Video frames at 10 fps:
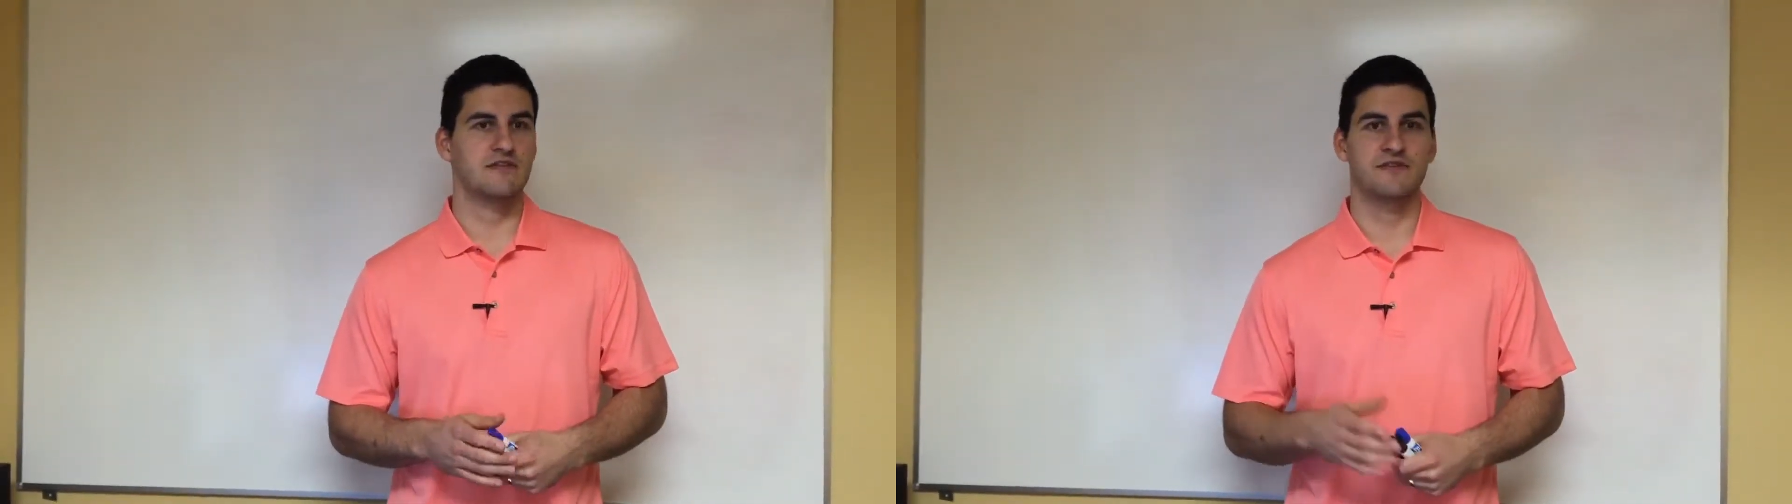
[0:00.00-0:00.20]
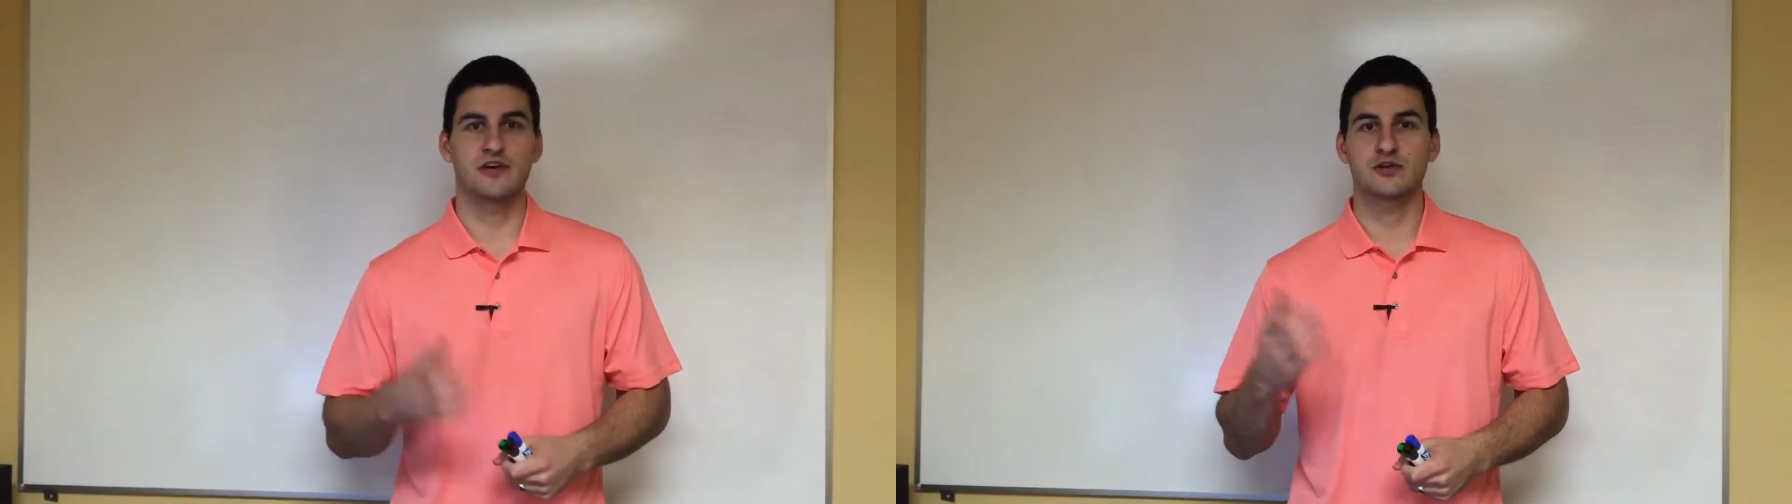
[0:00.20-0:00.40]

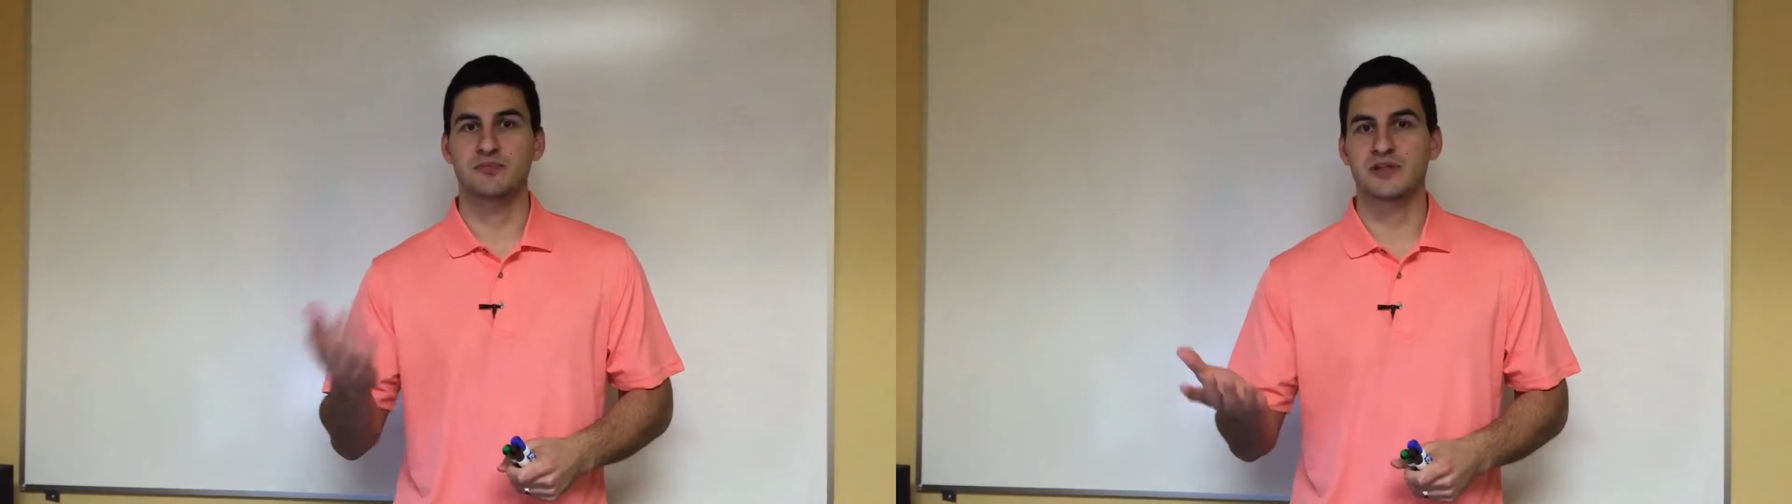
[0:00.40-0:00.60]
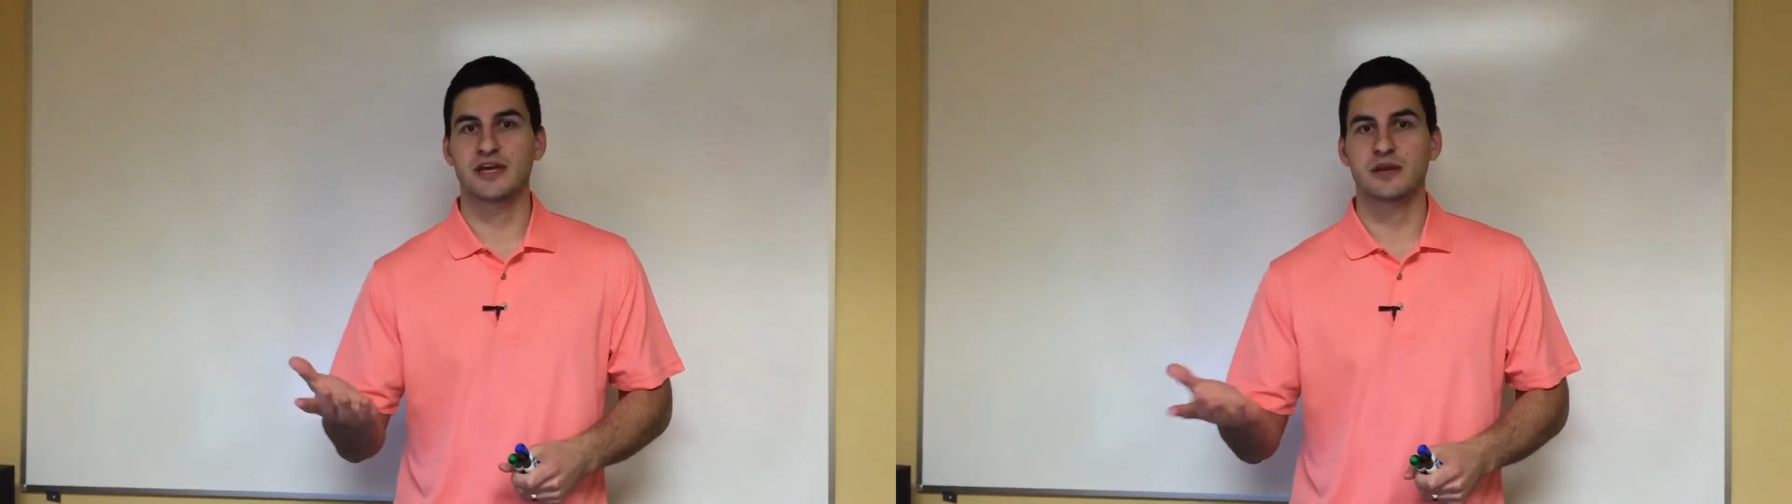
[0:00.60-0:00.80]
fail to
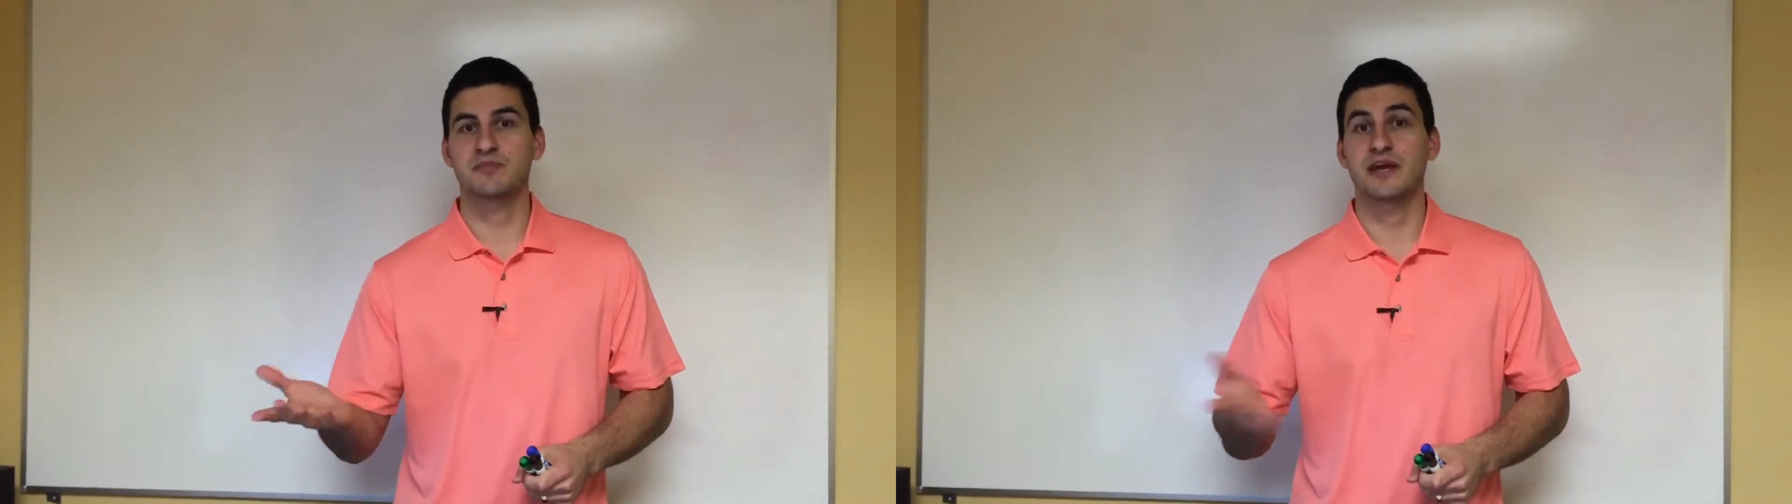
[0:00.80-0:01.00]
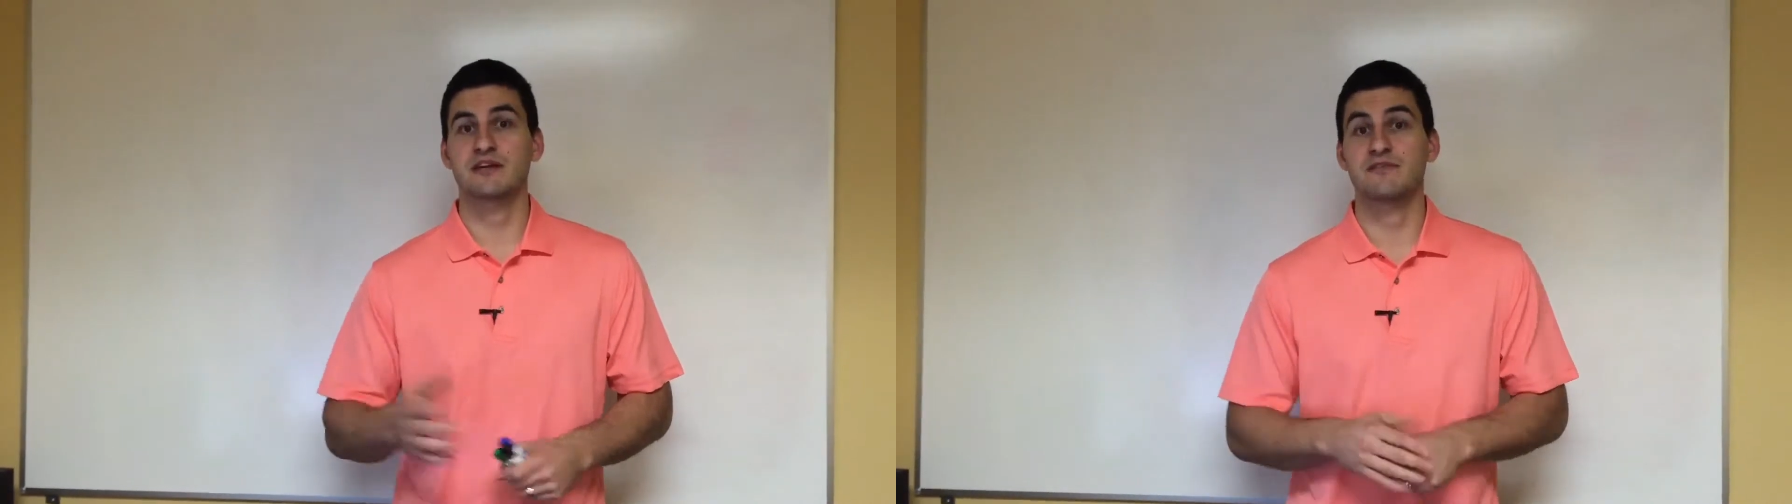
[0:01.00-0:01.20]
plan,
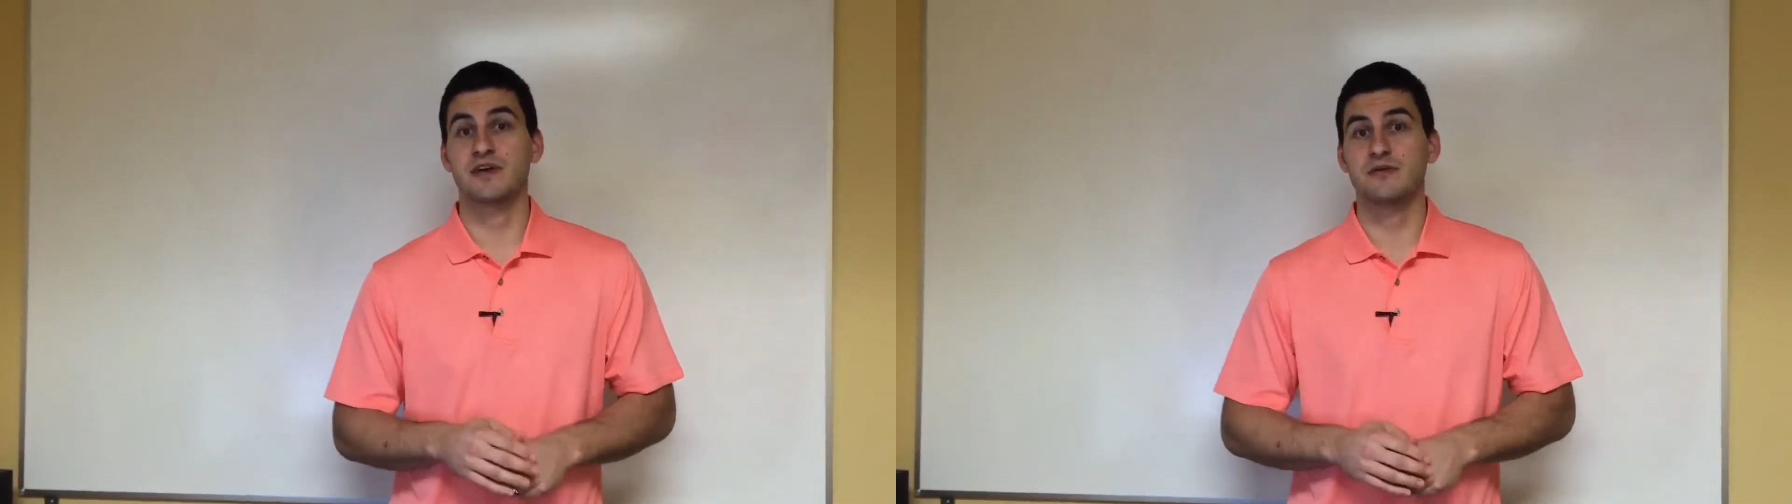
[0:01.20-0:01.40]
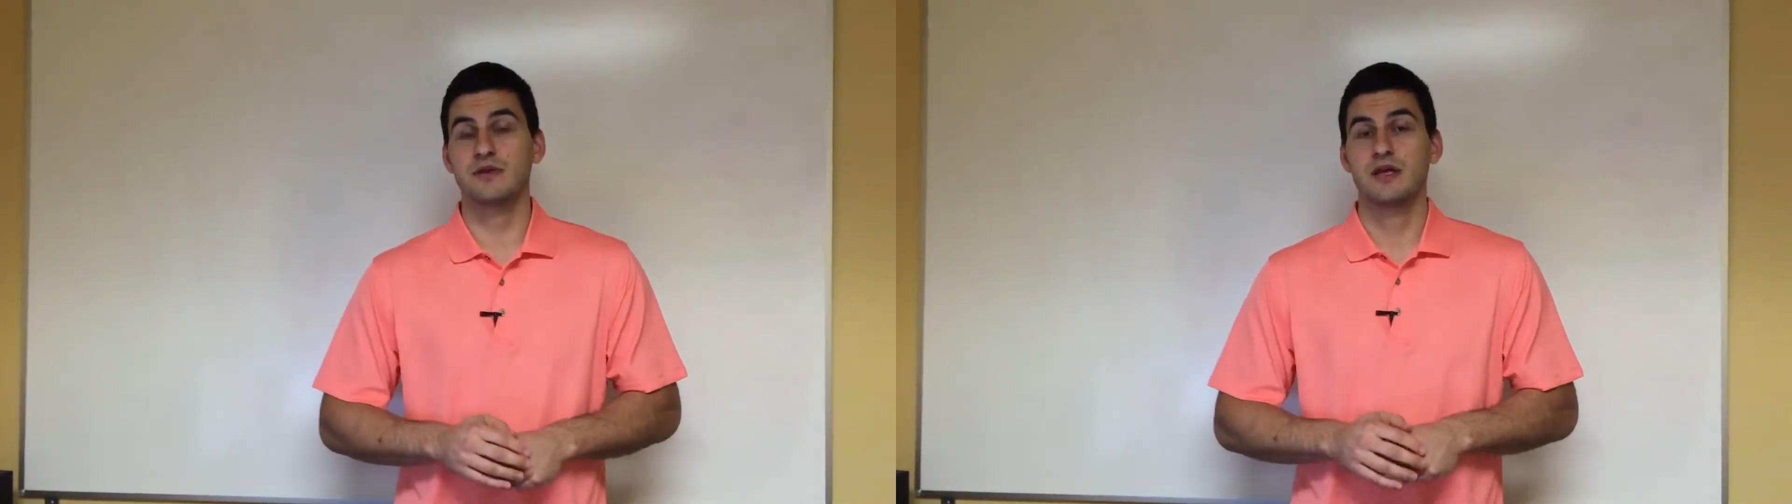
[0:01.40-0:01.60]
plan to
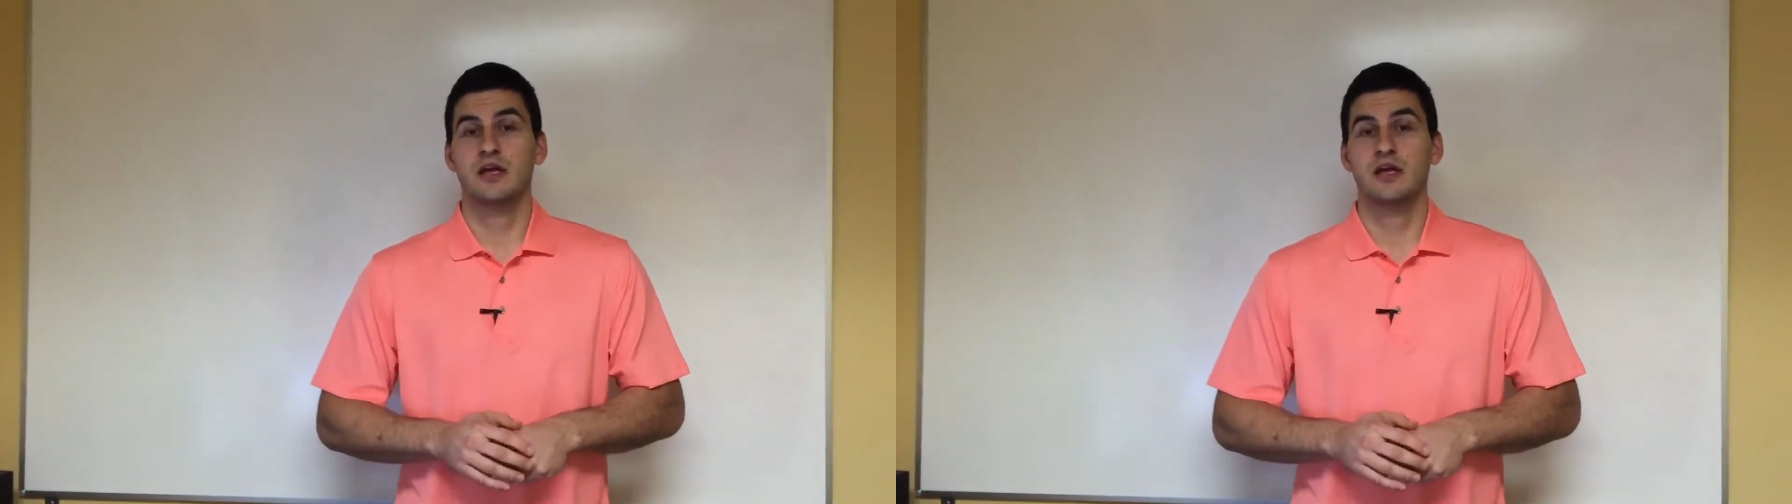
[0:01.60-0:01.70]
fail.